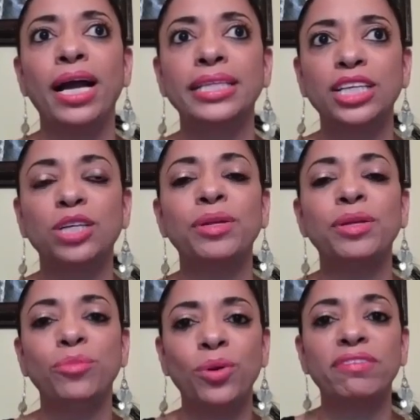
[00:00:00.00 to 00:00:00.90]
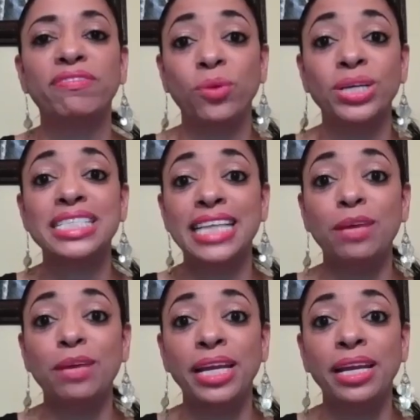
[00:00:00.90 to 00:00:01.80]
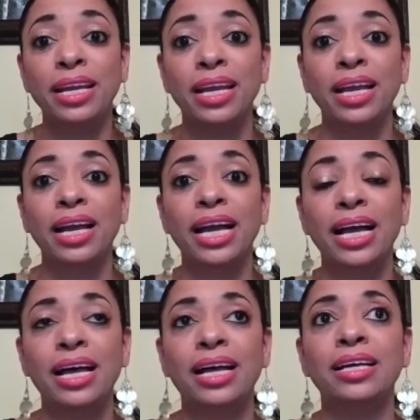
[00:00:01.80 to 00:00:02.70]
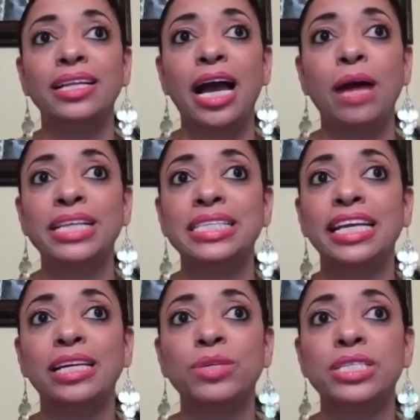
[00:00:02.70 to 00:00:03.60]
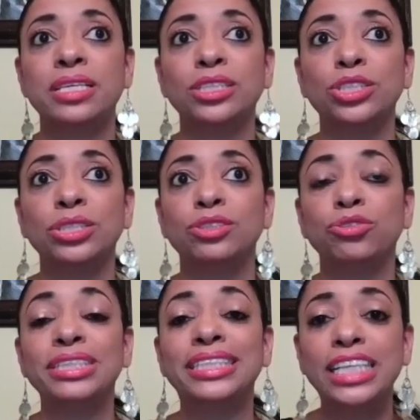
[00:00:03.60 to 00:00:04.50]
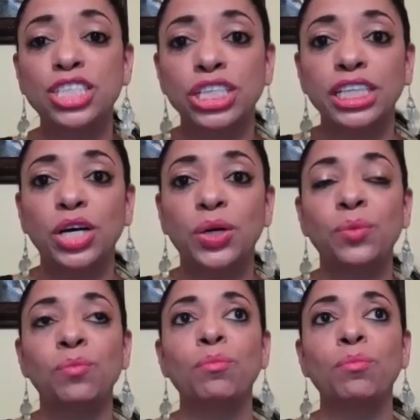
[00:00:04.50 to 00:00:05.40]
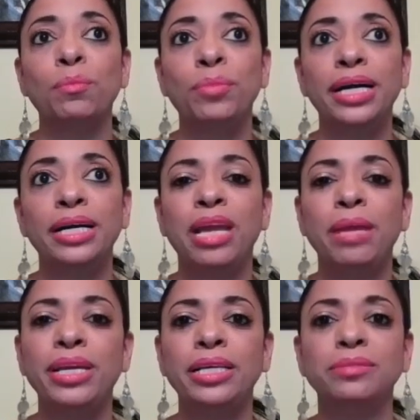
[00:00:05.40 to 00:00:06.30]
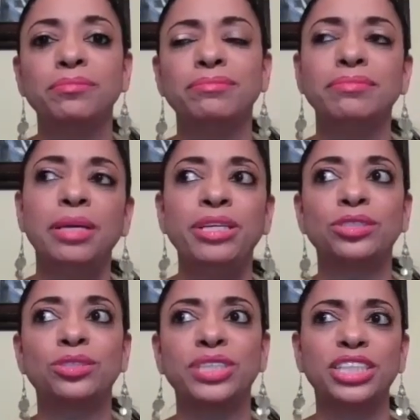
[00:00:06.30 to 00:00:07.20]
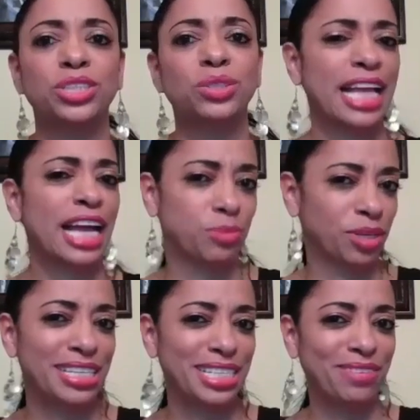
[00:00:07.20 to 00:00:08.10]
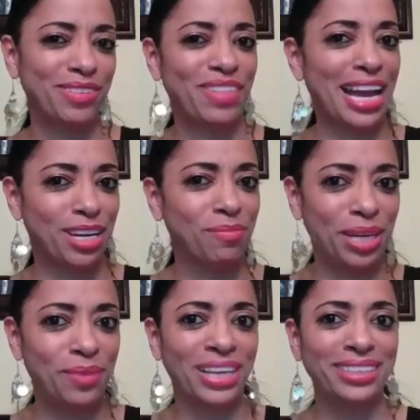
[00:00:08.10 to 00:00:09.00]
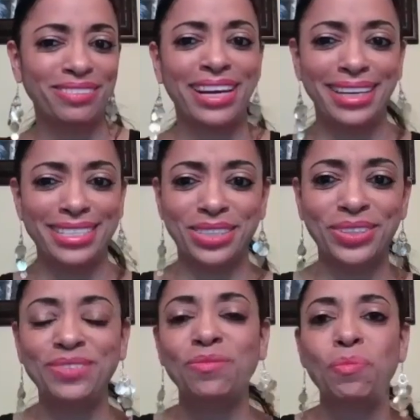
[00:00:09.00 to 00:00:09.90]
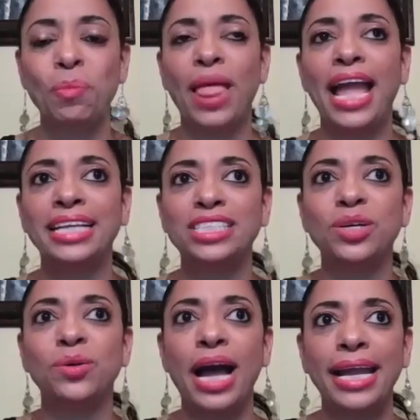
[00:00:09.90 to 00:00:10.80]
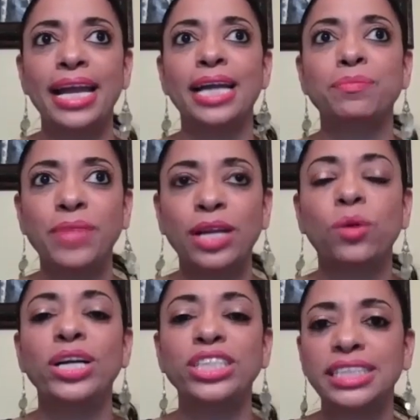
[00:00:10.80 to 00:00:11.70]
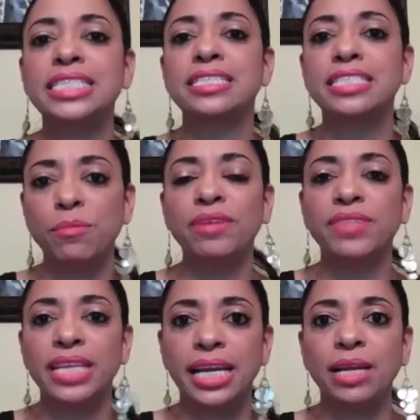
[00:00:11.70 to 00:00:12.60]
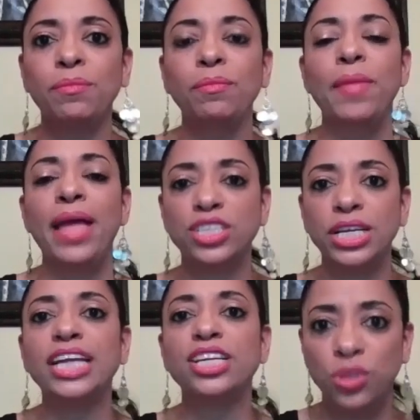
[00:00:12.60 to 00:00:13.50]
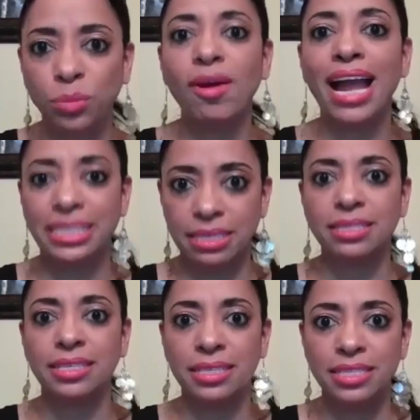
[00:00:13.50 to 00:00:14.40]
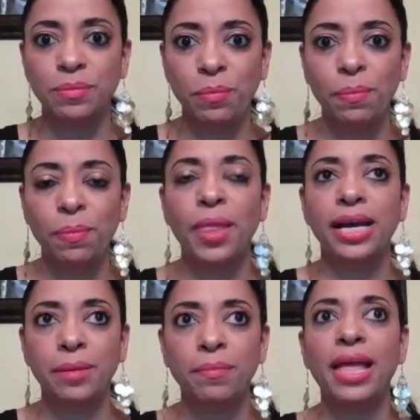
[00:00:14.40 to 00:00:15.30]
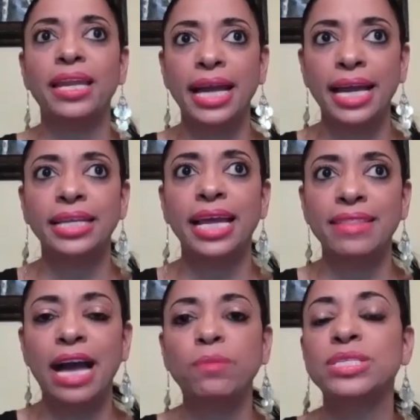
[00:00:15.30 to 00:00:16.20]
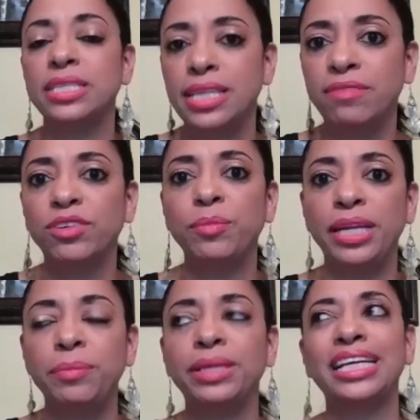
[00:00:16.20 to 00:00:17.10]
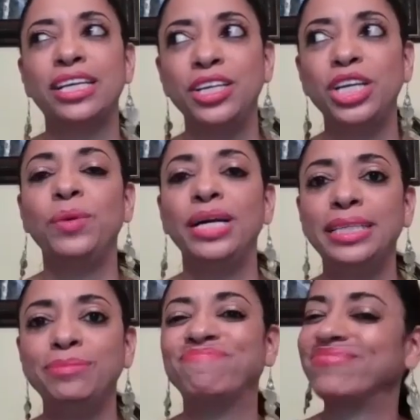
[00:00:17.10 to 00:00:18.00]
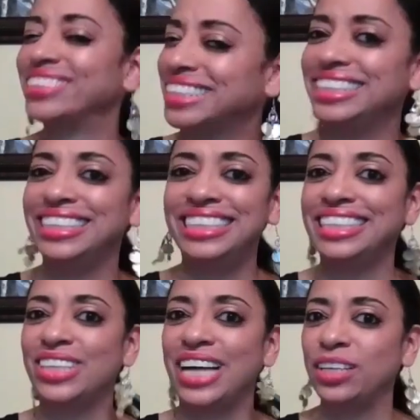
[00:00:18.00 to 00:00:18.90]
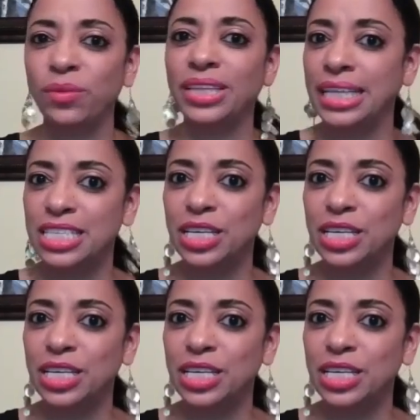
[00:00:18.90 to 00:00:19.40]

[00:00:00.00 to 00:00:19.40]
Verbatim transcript: a little bit more for Sammy. I'm not saying it was traditional, but maybe traditional / progressive, if that could be one, right? A school. And so I questioned some of the educational practices. And that was enough for me to be like, you know what? I don't think